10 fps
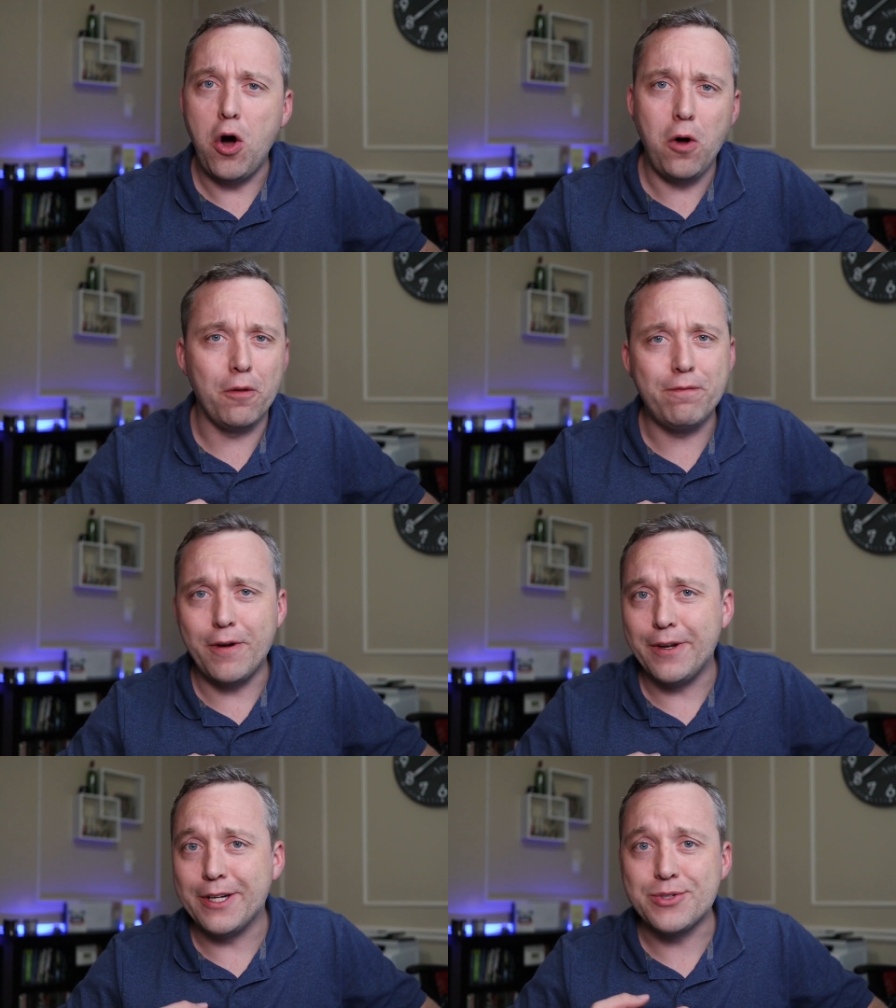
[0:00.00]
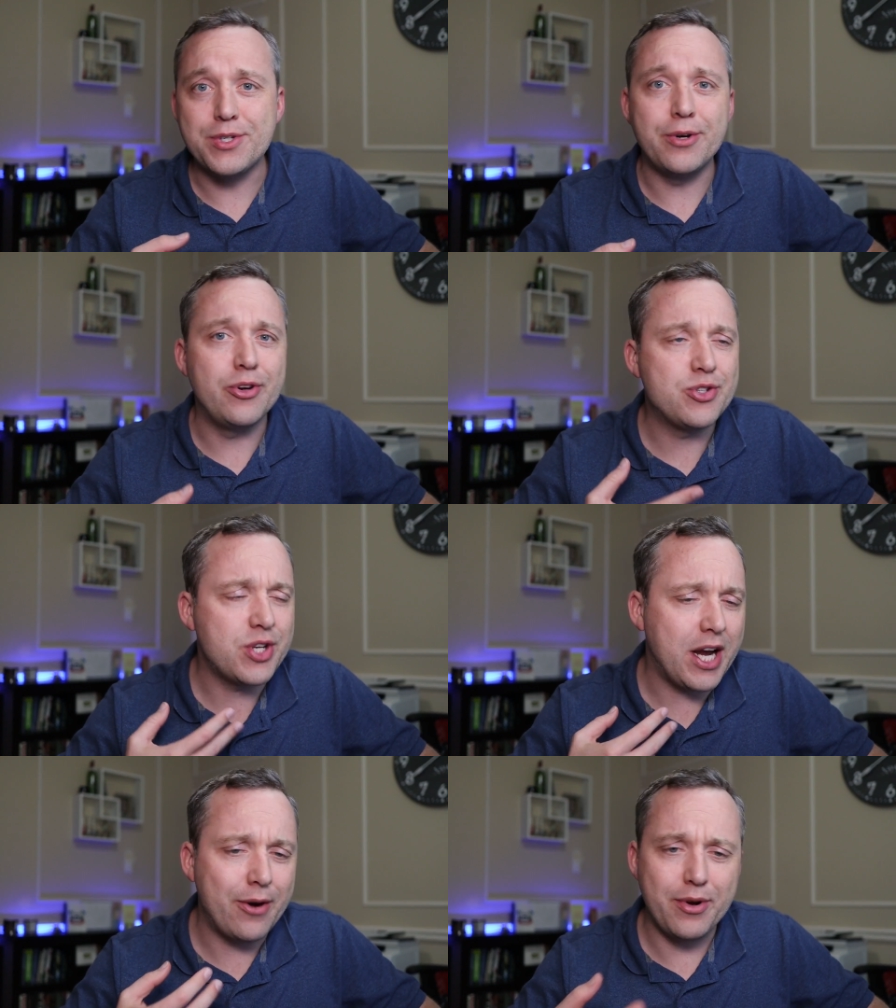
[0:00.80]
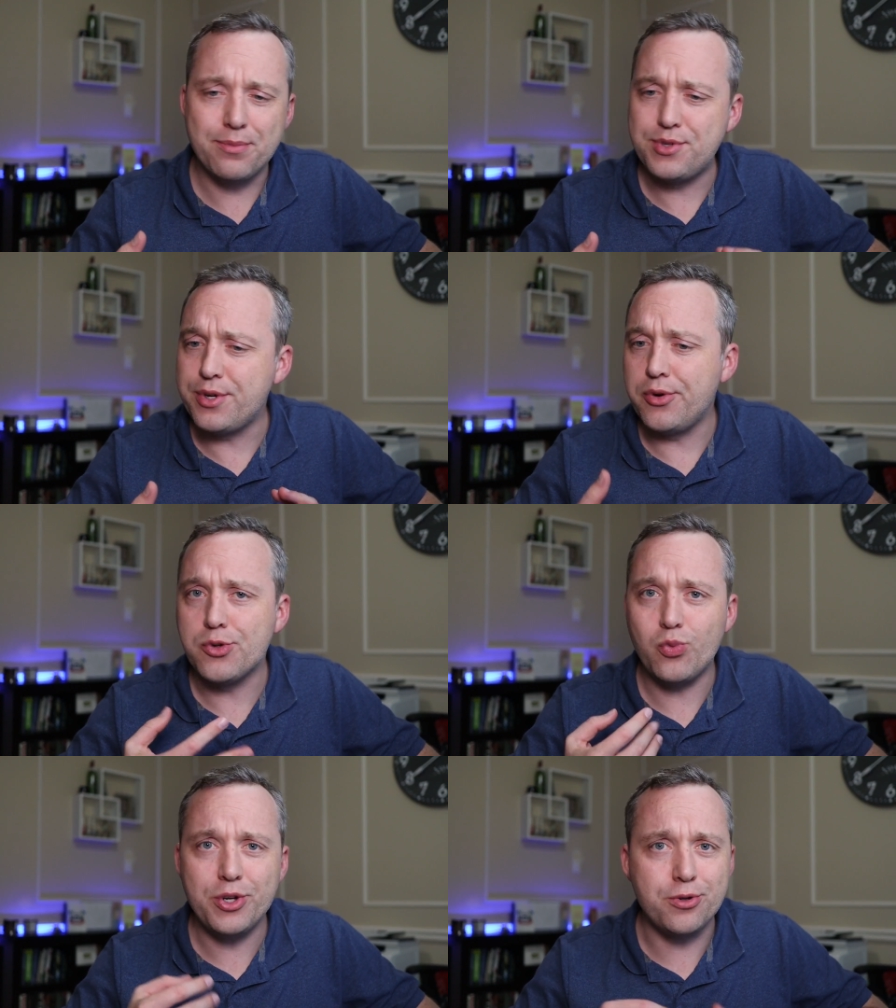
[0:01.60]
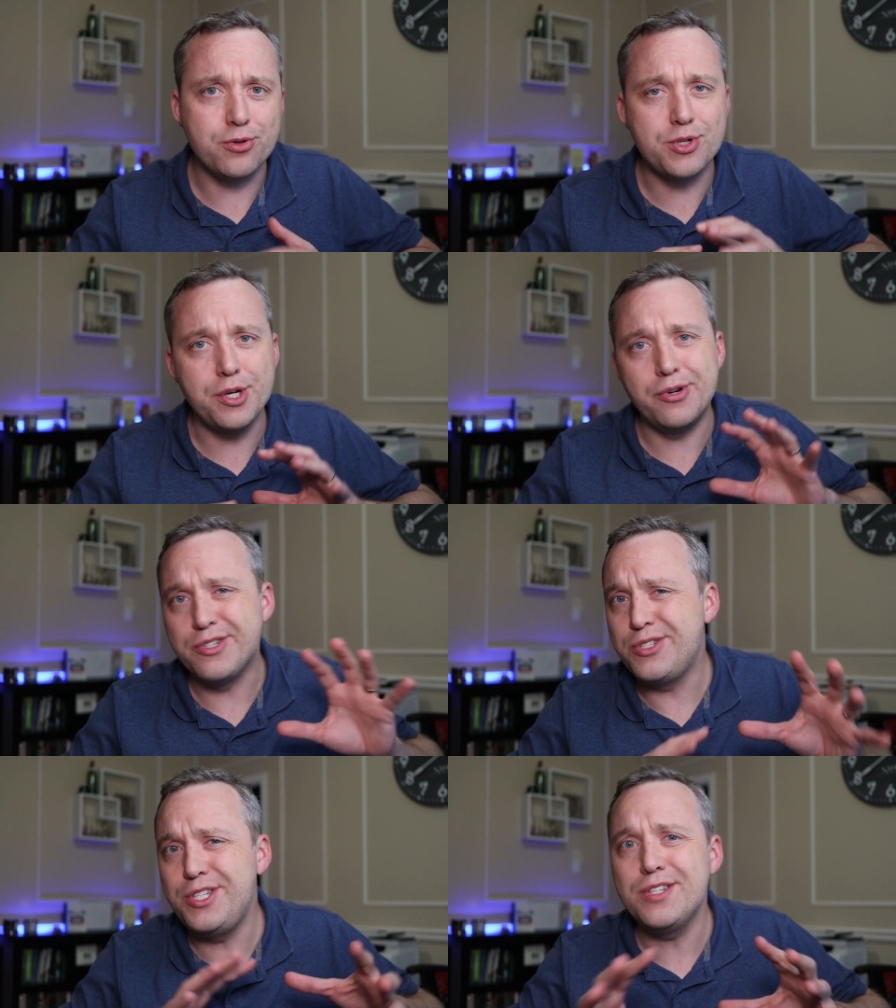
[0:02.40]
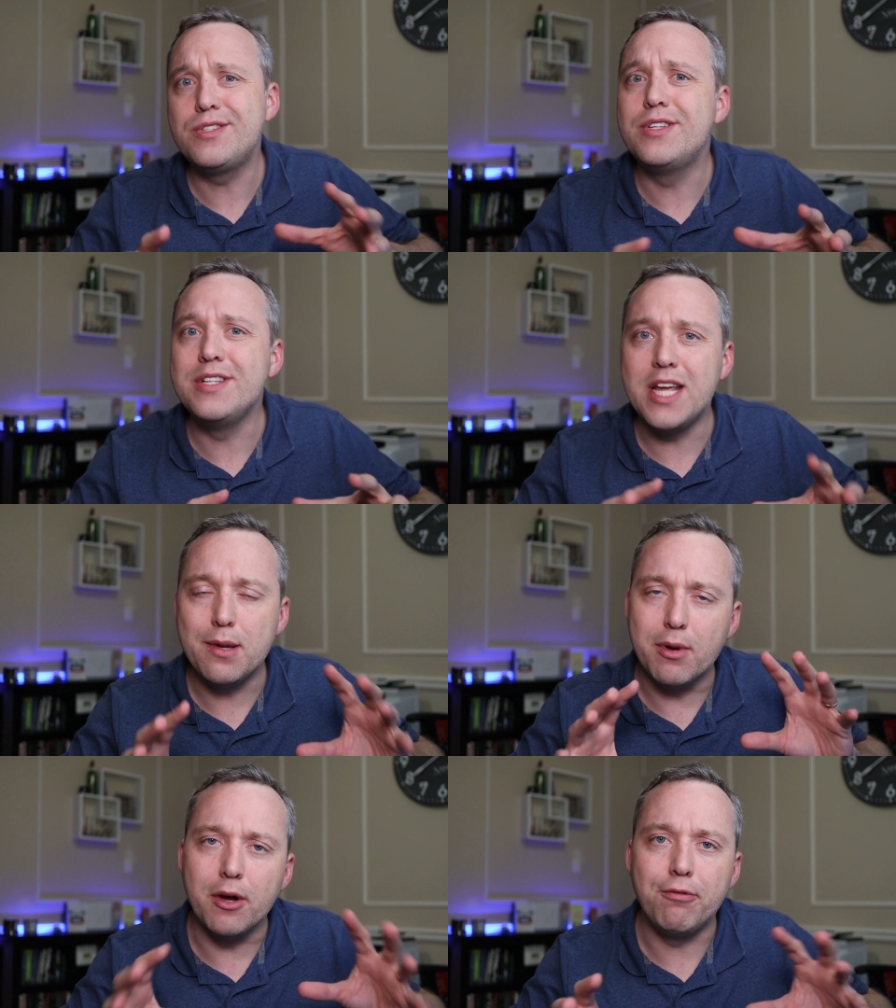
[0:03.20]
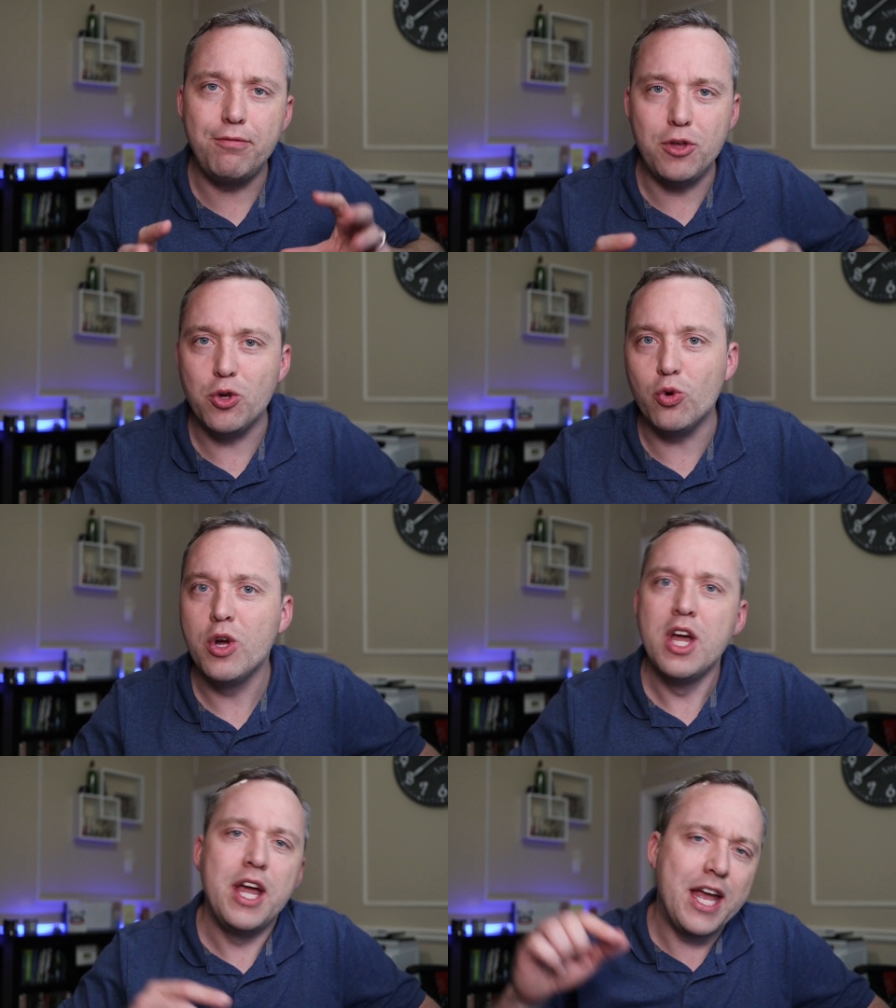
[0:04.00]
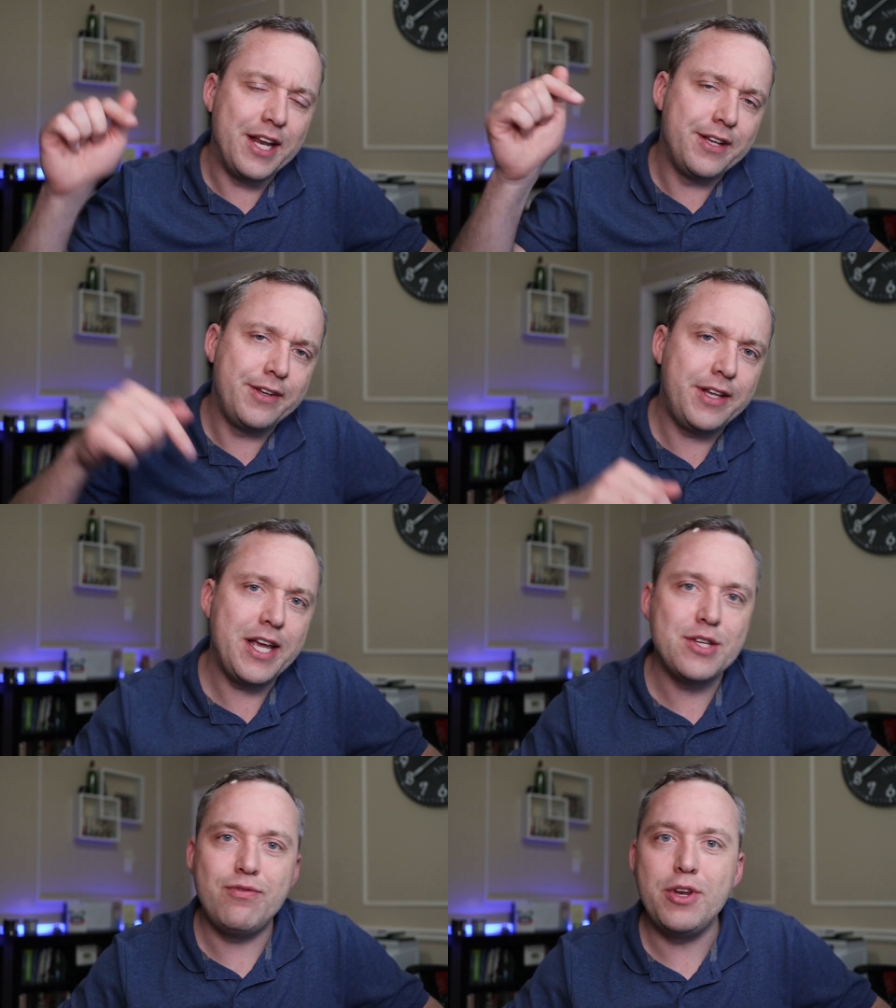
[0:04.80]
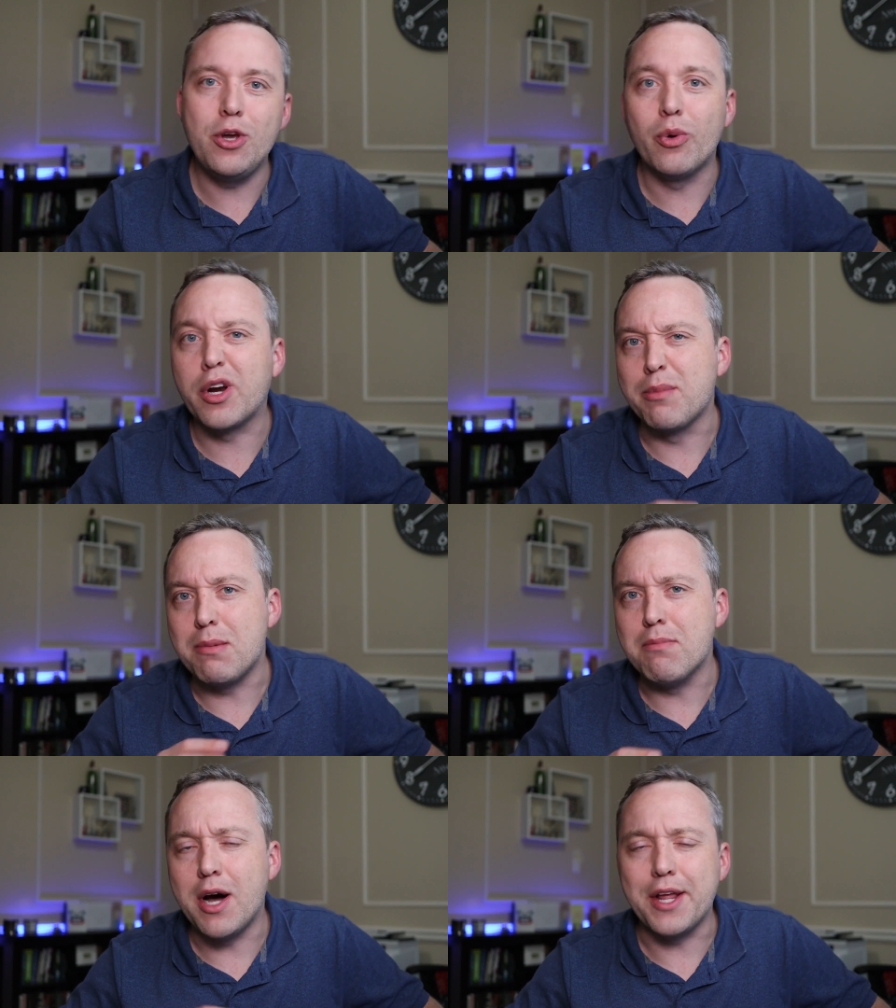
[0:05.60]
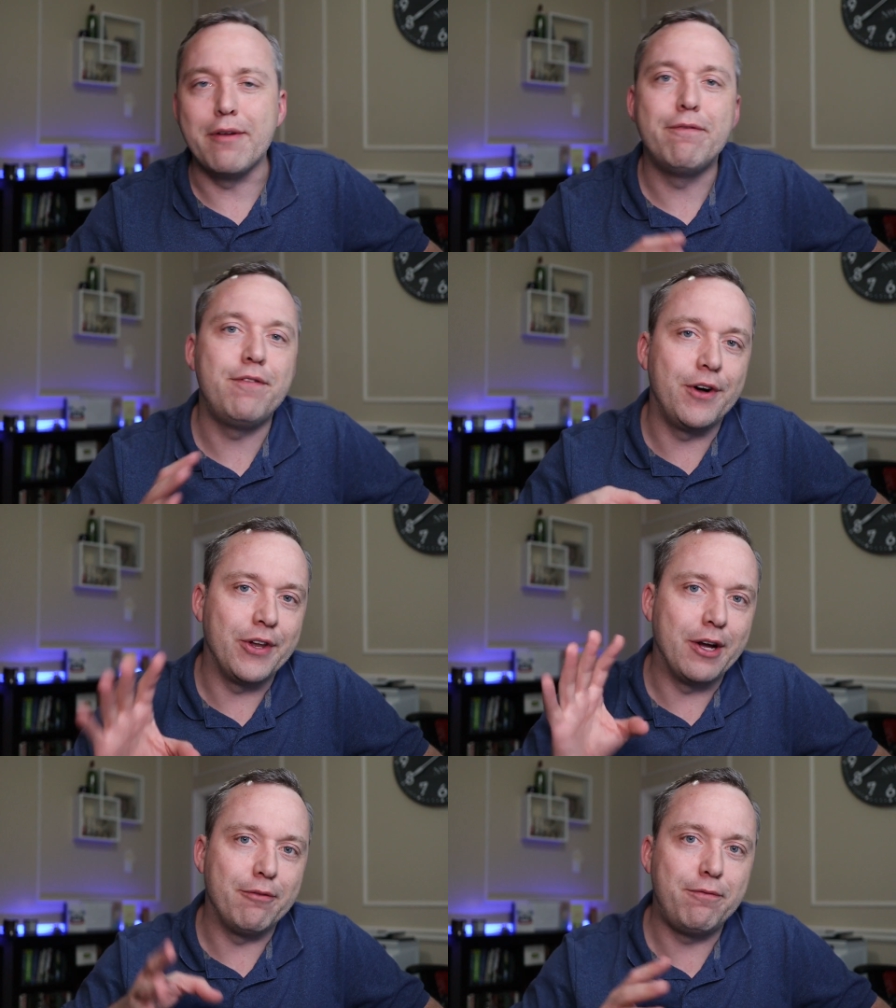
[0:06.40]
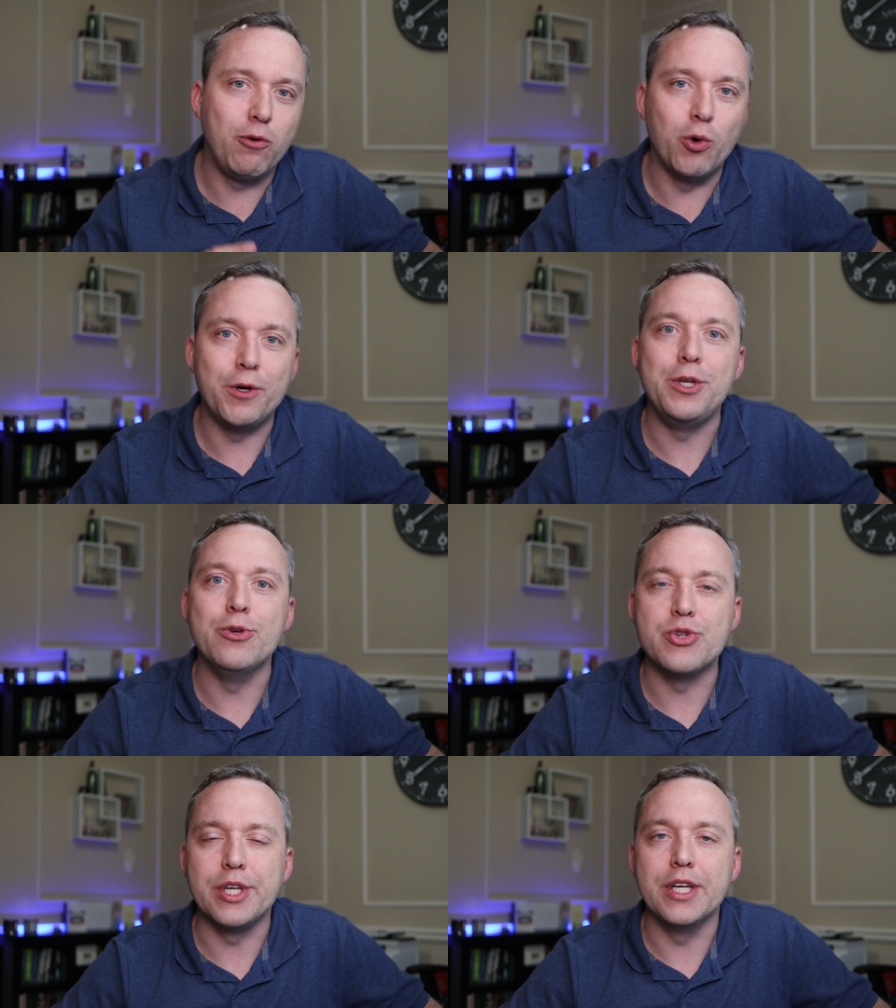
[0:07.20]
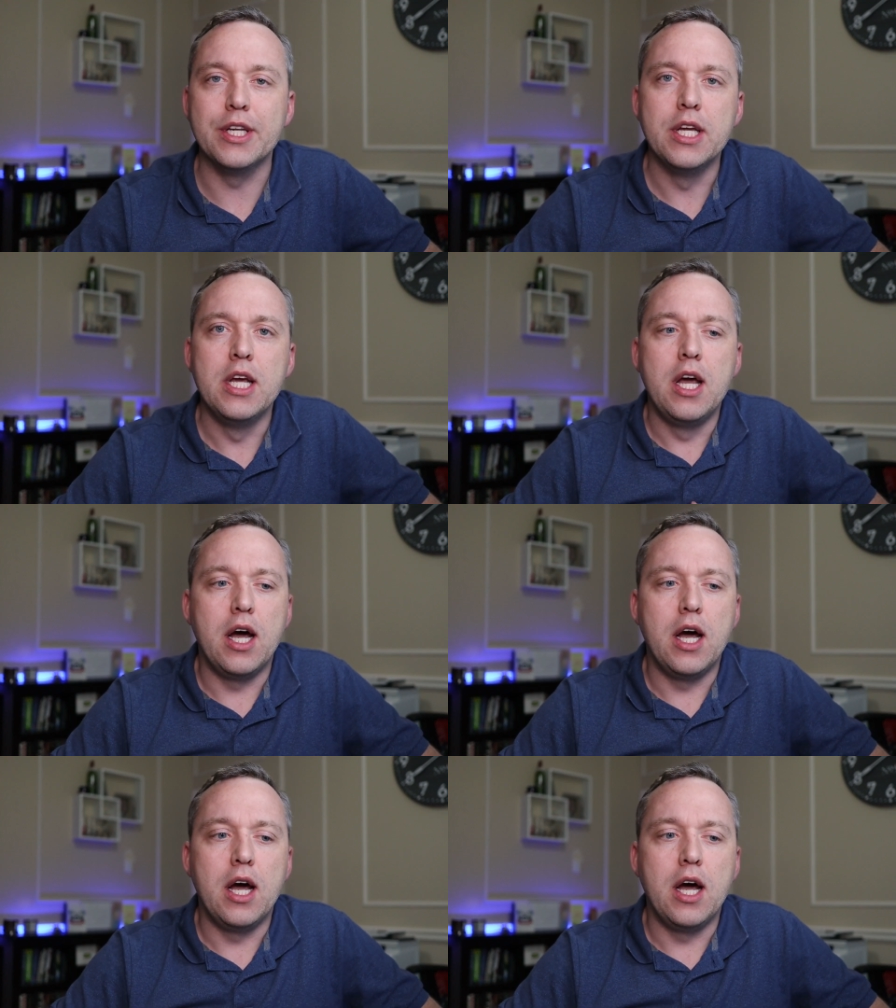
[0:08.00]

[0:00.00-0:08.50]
All the Fallout series, Skyrim series, Witcher series, just to name a few. And in today's video, we're going to be modding Fallout 4 using it.